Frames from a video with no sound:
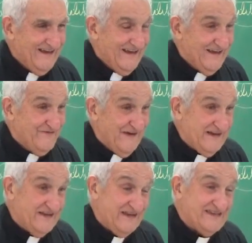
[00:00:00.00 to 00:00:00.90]
In
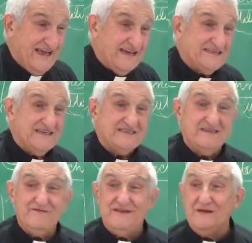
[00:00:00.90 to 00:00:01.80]
fact, it is
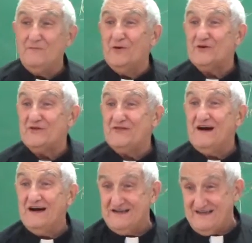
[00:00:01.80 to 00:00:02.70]
excessively important
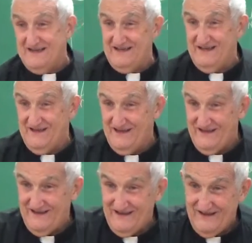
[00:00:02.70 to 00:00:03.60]
art.
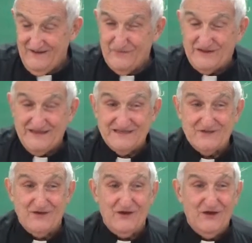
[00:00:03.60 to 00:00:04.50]
But it is
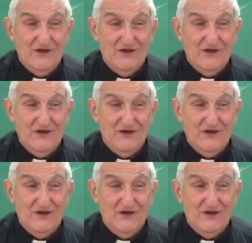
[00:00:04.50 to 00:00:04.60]
the